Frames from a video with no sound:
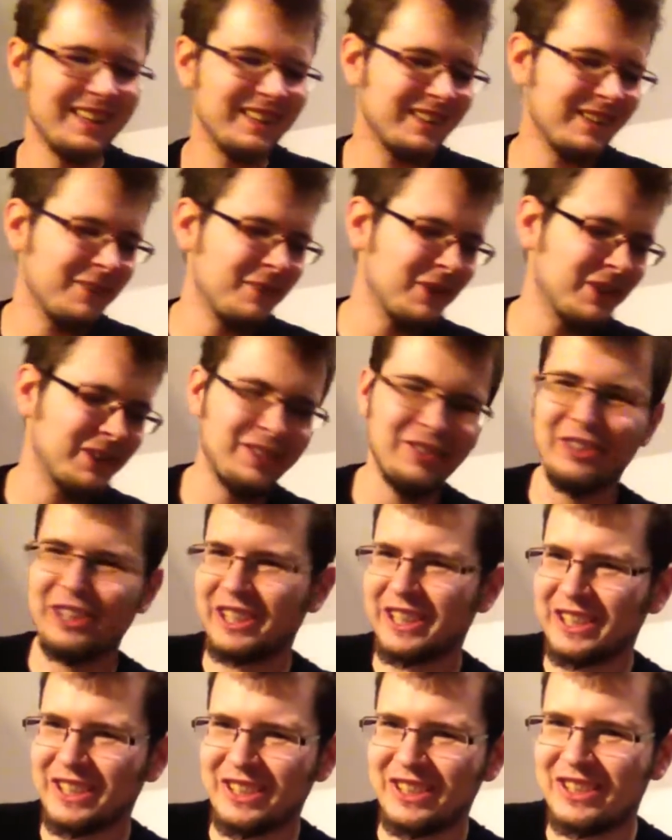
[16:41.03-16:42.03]
Kirby's a
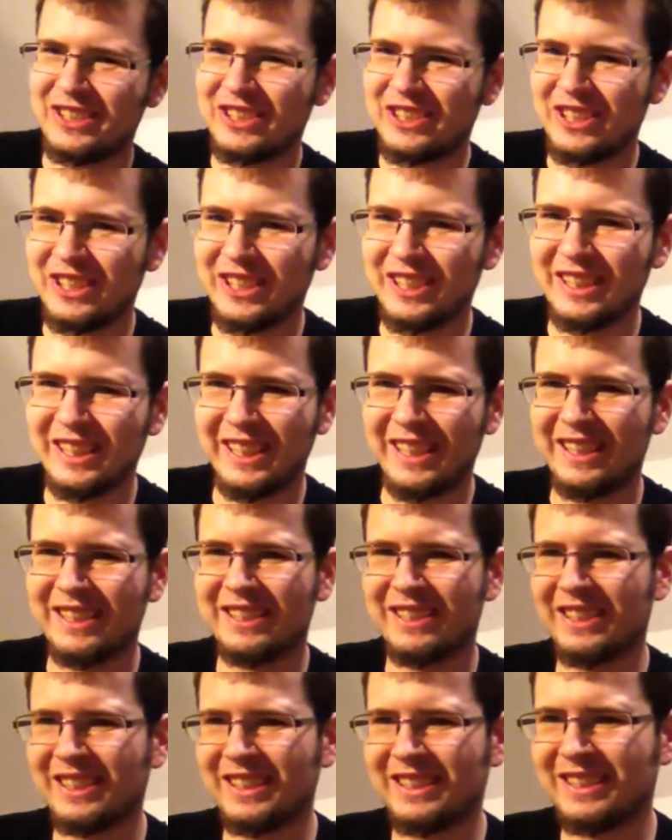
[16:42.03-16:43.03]
fucking cheat. Like
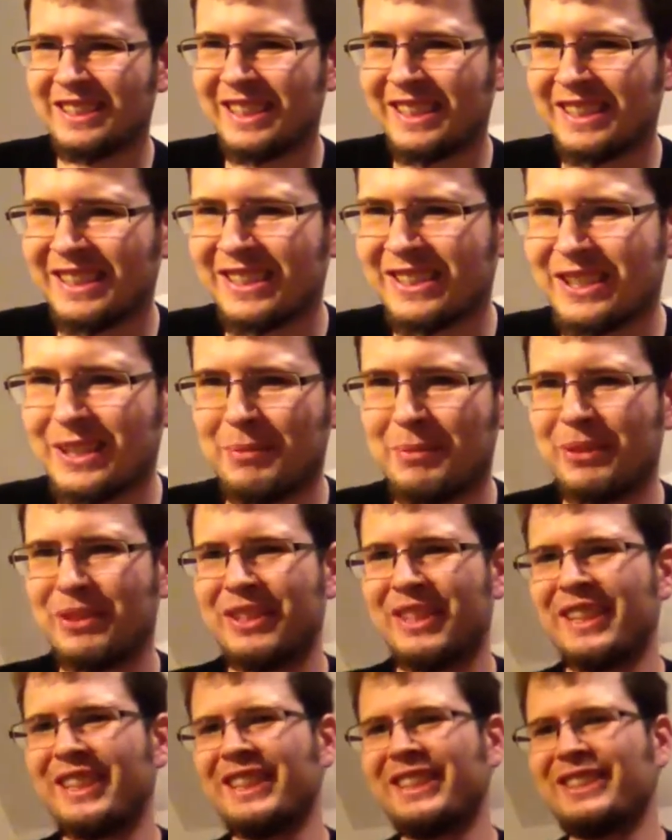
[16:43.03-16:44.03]
that's the cheapest
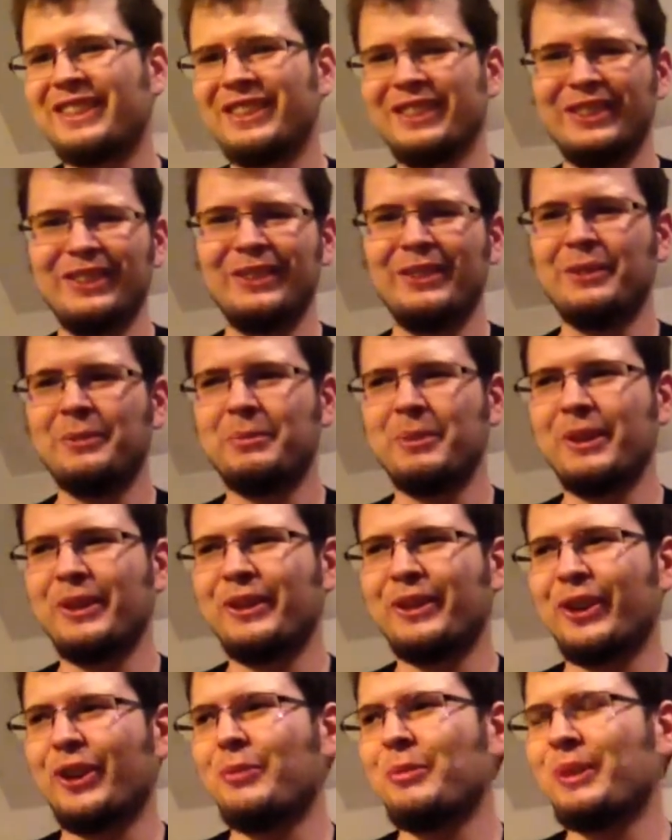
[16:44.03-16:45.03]
thing that you could do is pick
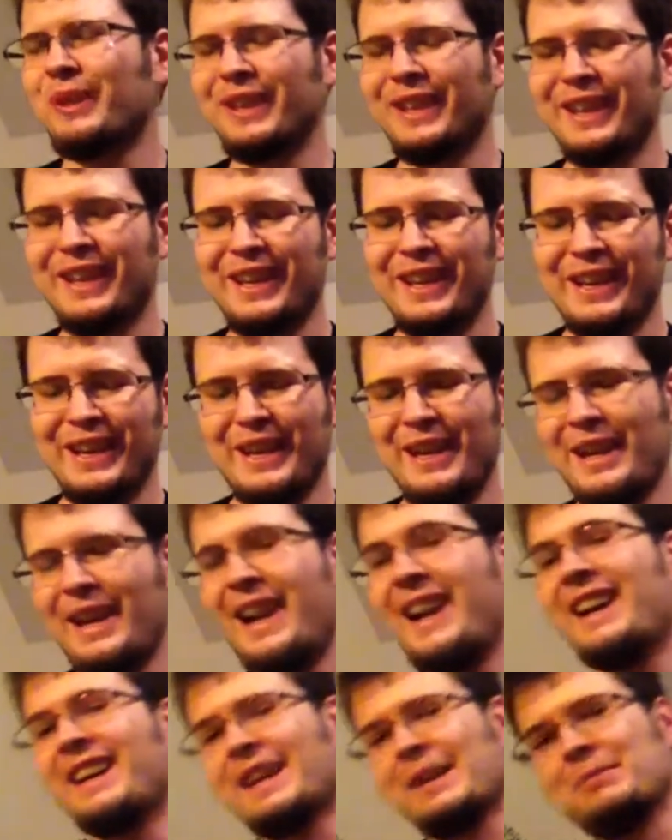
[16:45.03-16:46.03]
Kirby,
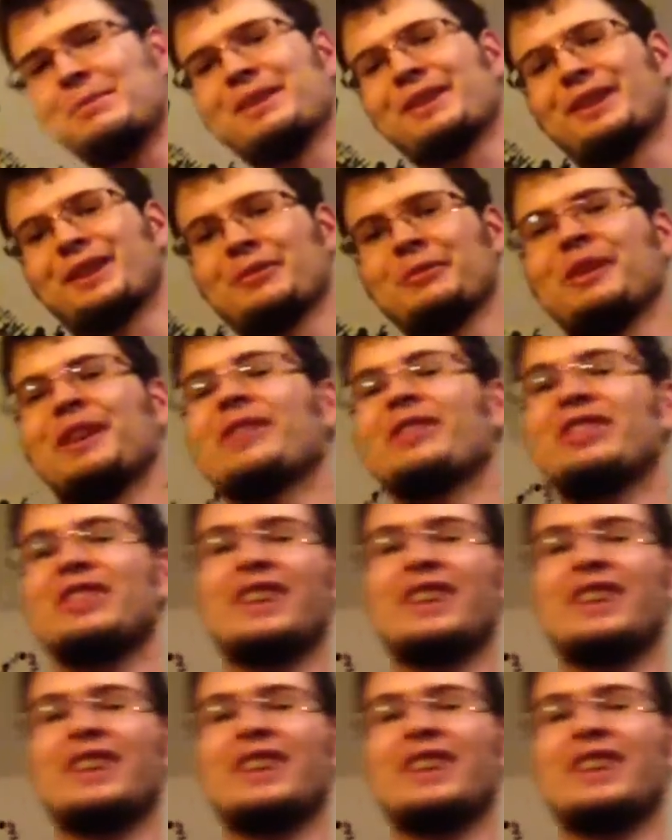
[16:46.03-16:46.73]
and I pick Kirby every